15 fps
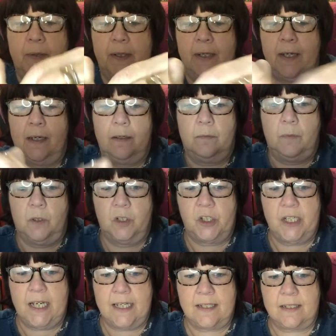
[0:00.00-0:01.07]
that up, or she
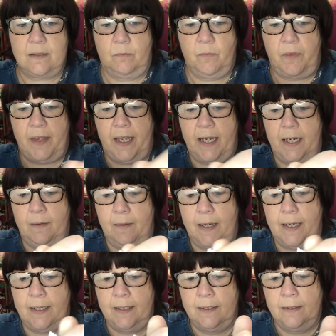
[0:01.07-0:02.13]
has something anyway.
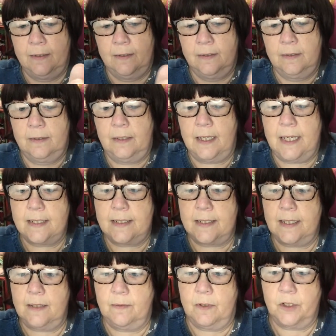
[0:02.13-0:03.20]
Let's
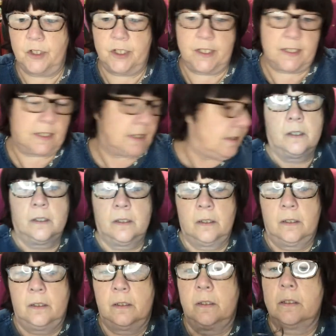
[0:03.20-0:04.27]
see what she's got.
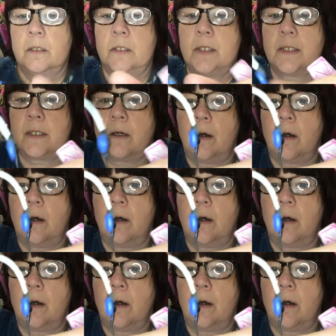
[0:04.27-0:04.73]
She's got